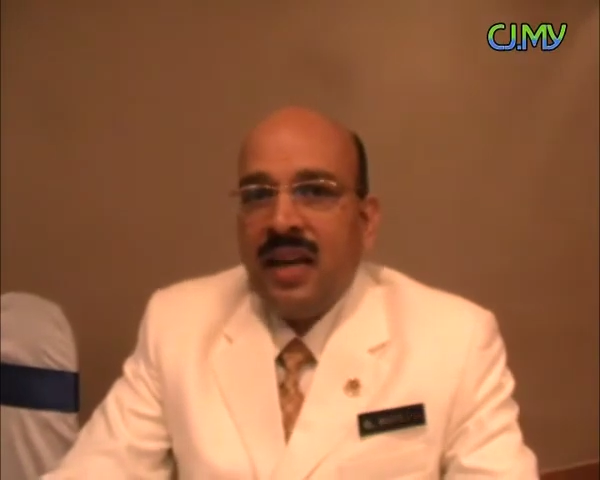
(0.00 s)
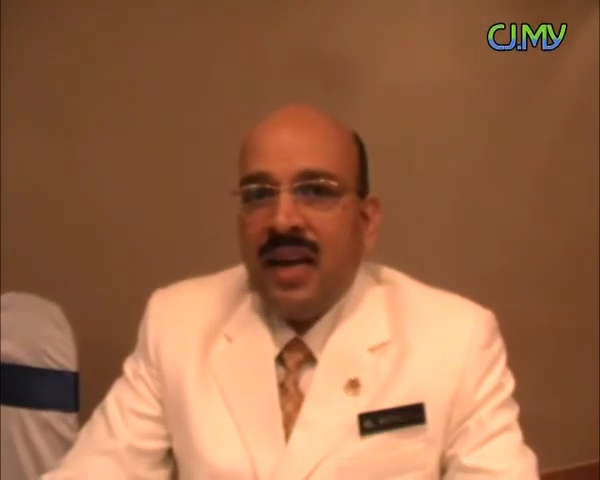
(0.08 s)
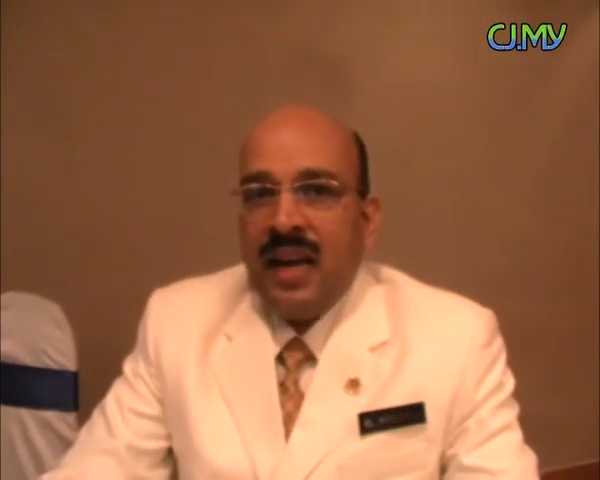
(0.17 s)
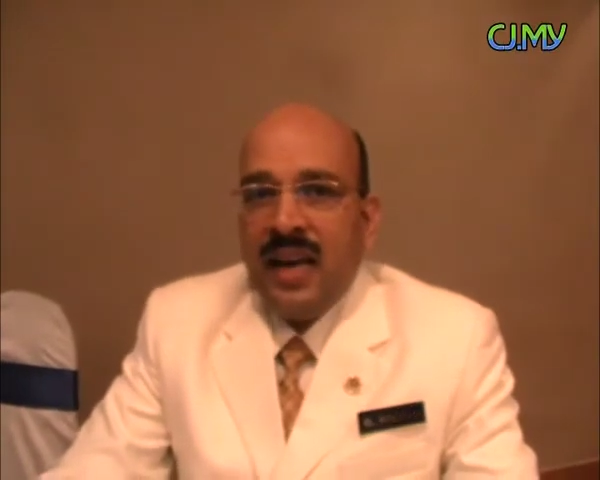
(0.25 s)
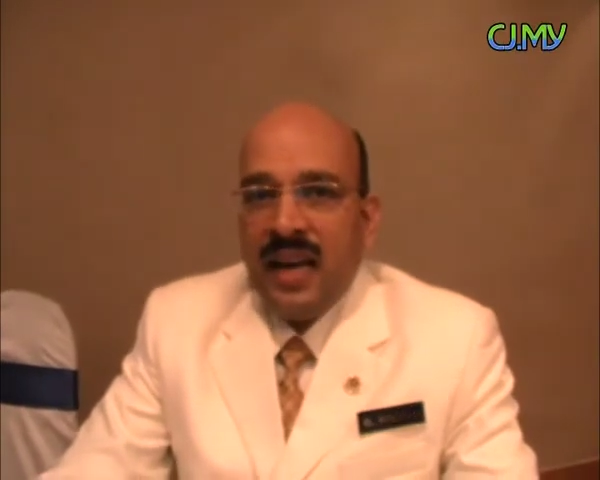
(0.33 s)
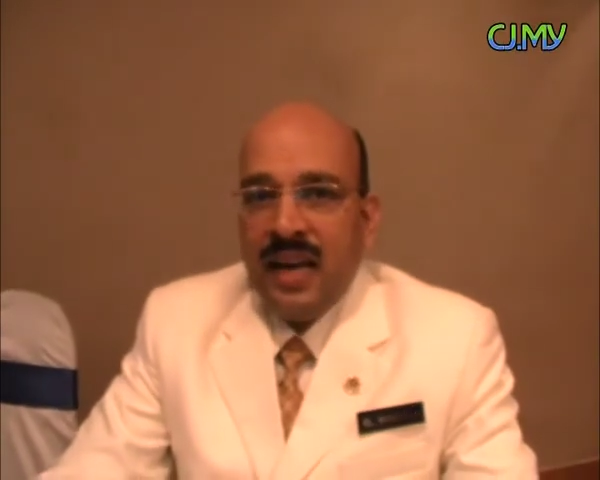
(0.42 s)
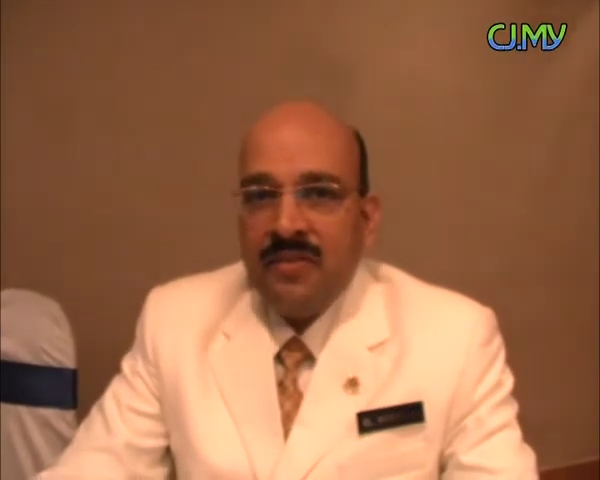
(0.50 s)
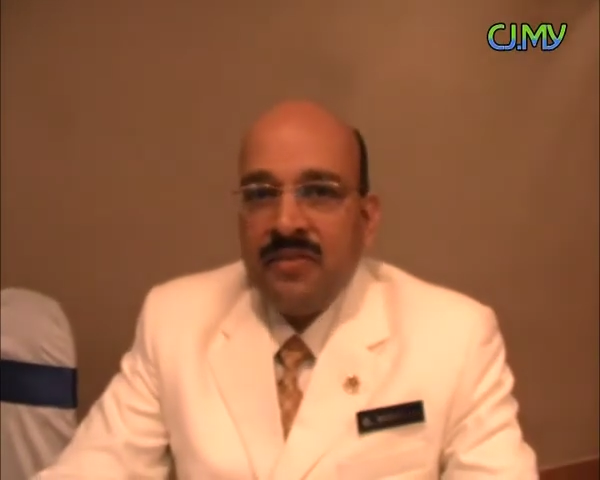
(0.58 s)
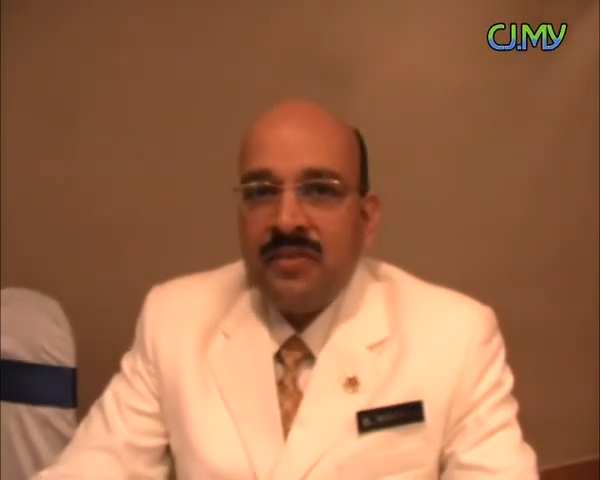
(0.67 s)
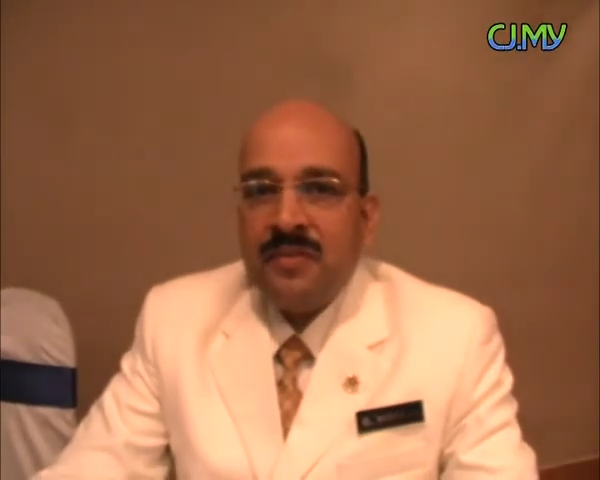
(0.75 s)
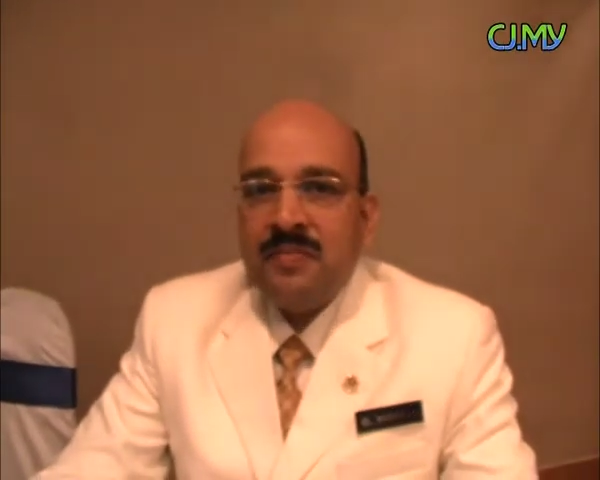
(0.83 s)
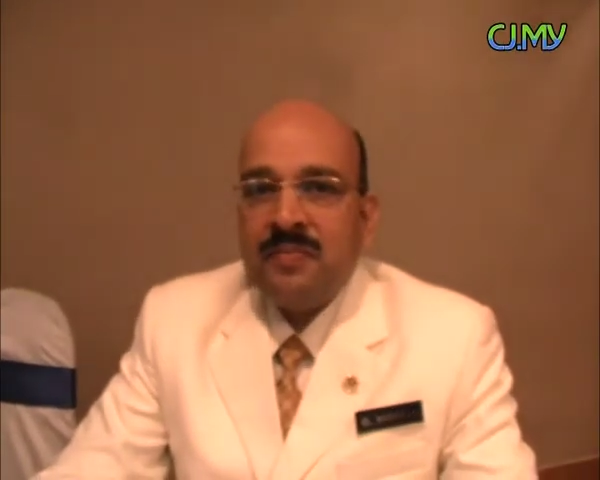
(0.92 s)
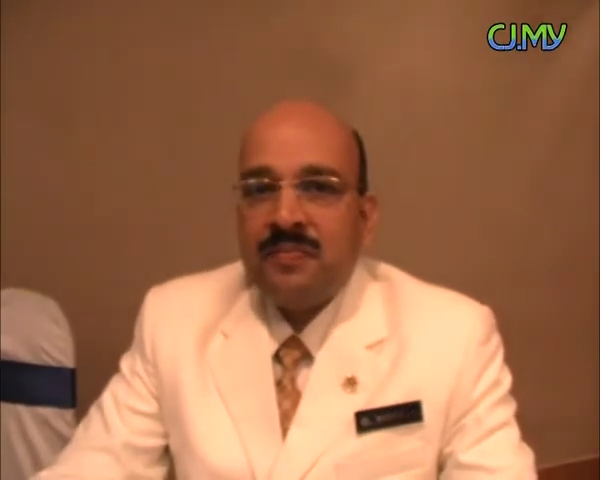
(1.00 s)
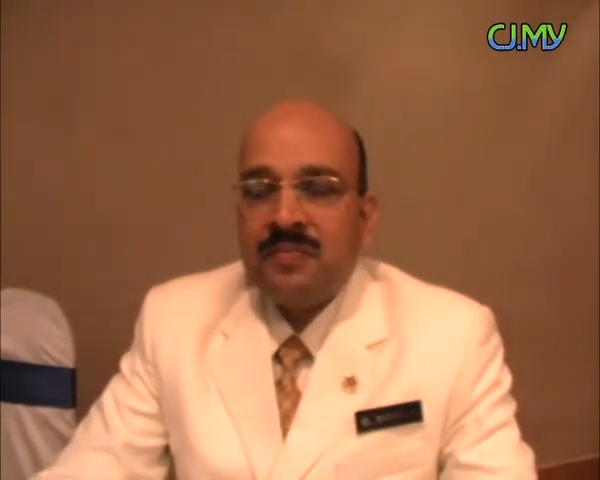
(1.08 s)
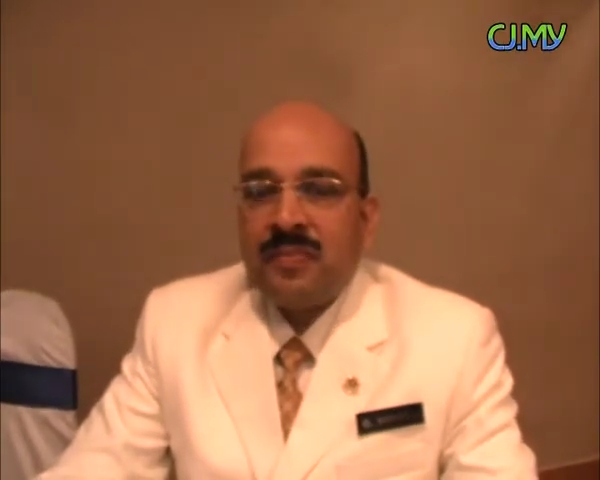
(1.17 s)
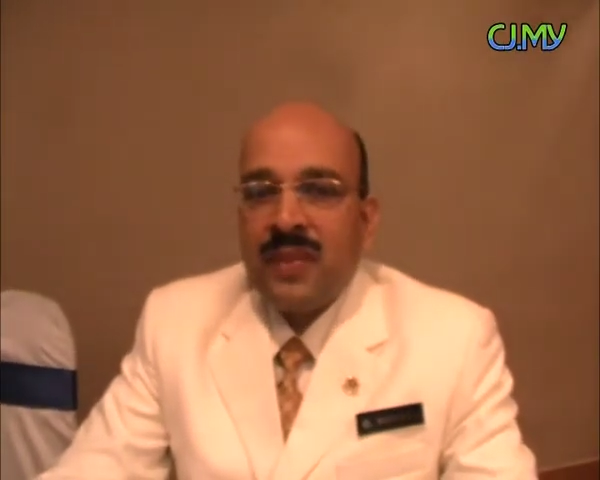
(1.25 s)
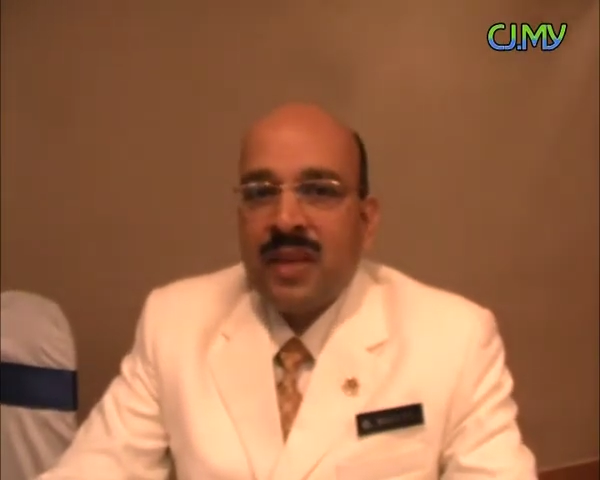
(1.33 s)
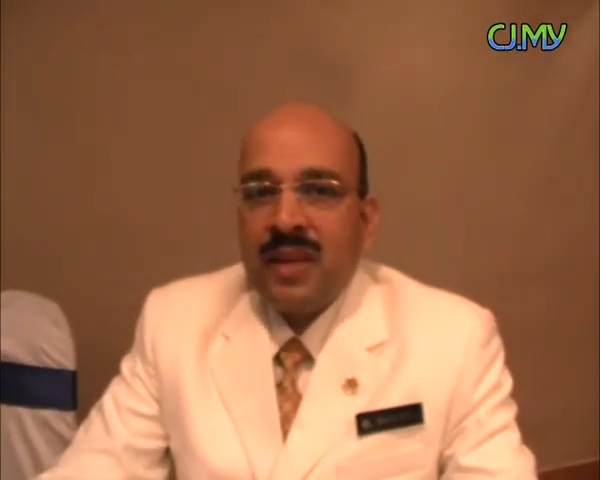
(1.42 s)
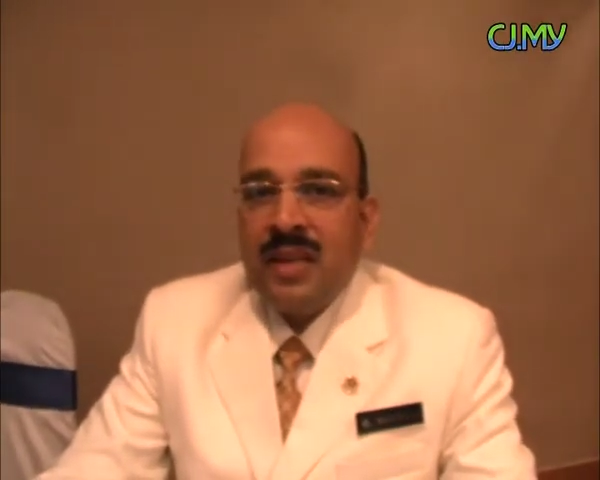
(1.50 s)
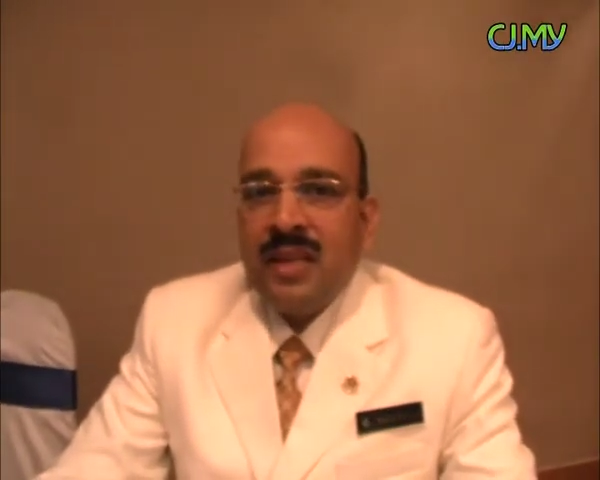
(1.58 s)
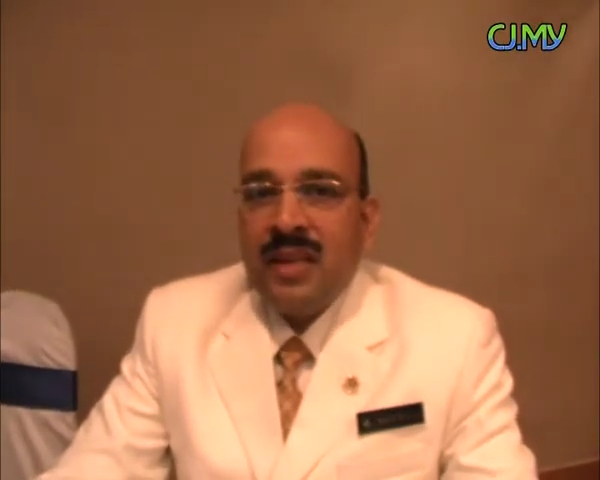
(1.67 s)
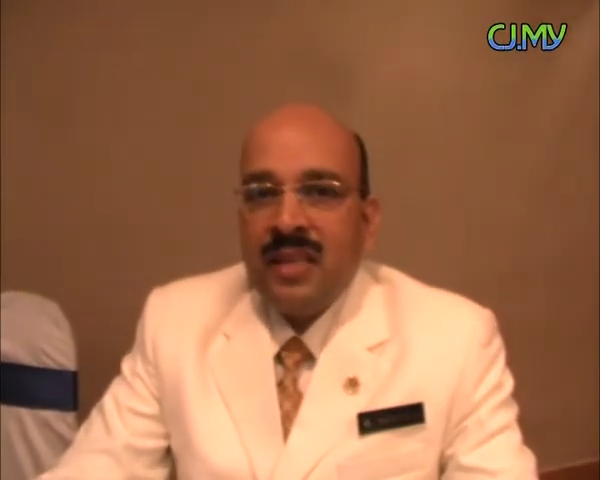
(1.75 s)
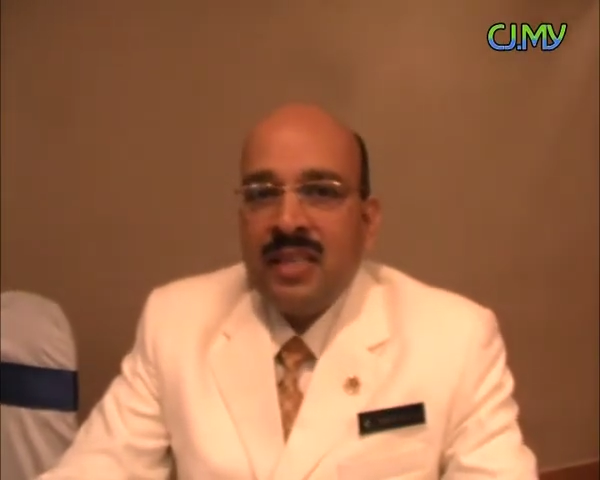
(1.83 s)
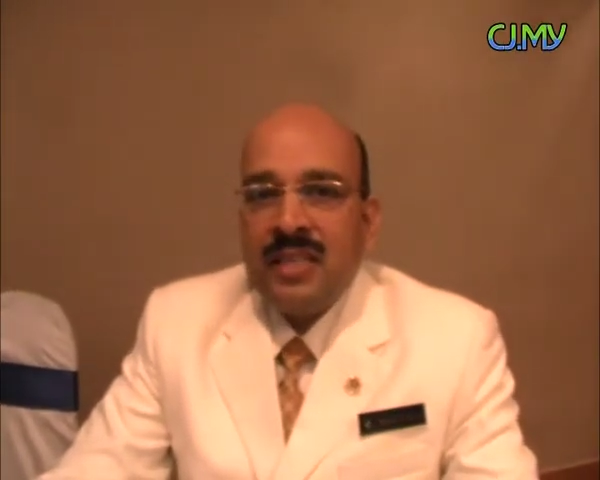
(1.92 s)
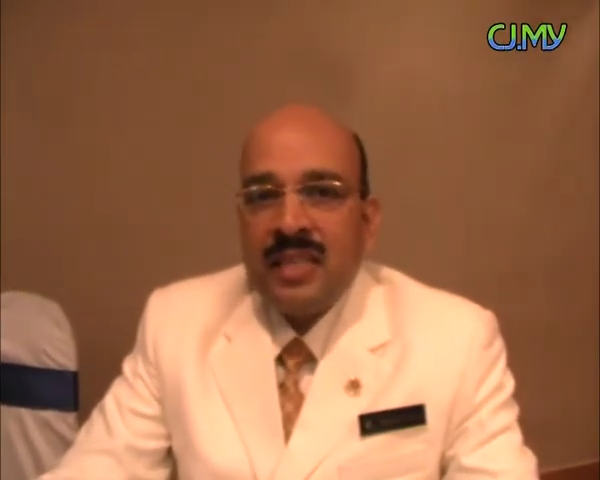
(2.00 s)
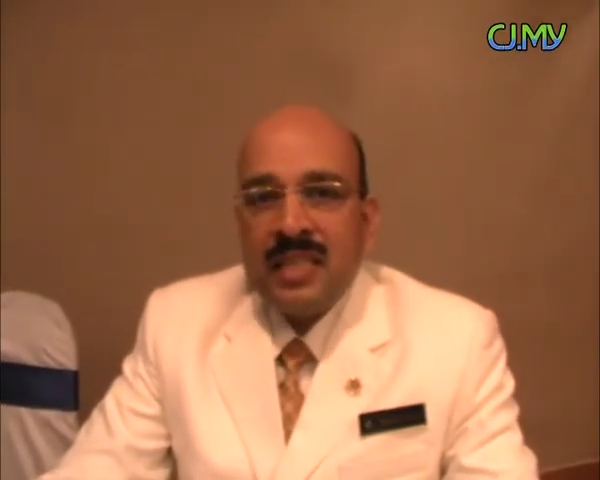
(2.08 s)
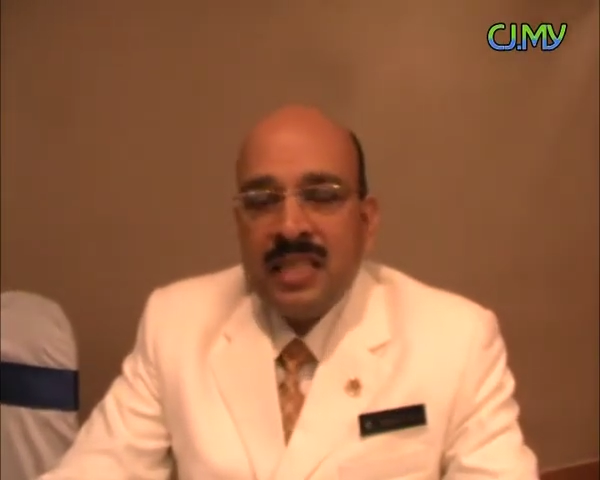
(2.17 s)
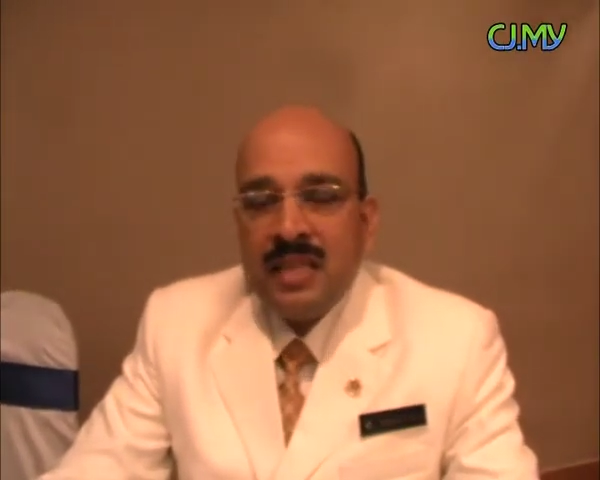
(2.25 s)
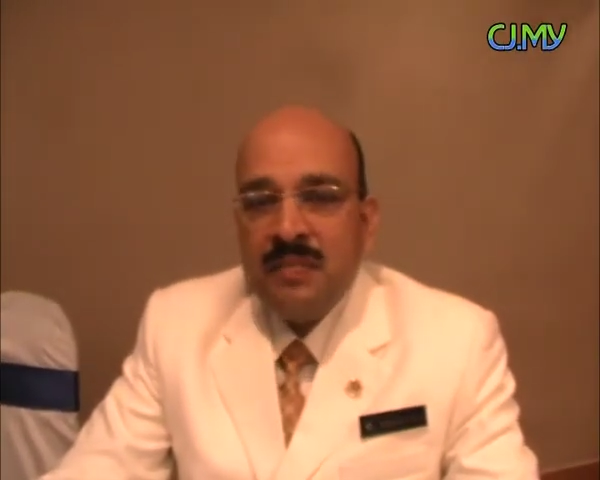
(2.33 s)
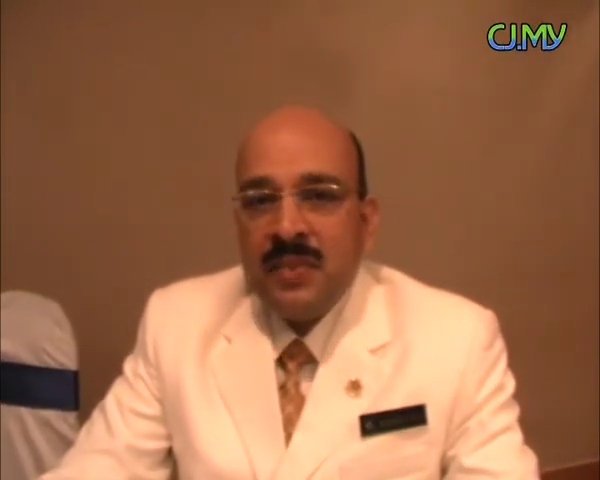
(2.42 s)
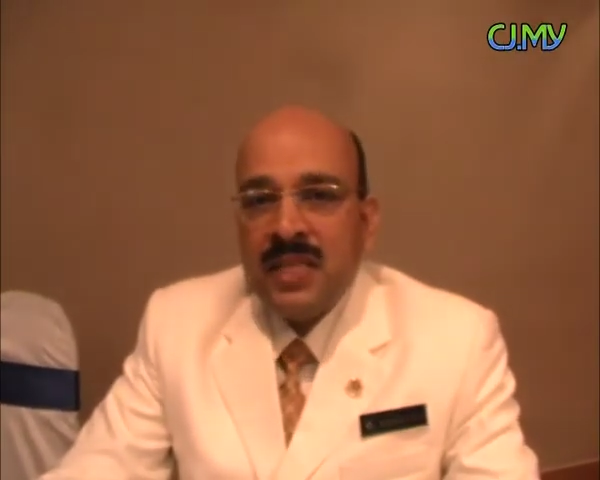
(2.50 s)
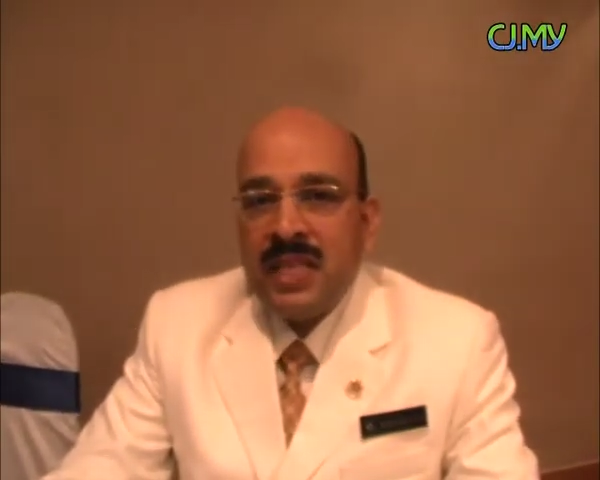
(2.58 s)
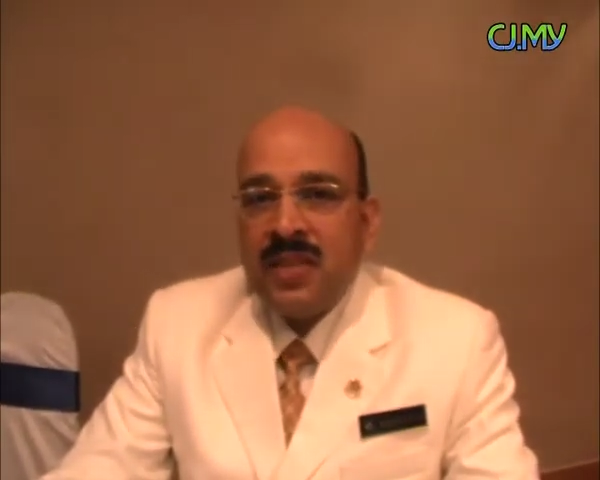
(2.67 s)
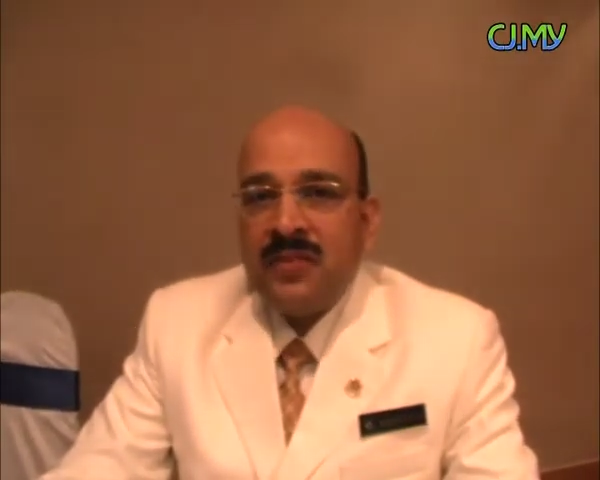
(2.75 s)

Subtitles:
I have 60%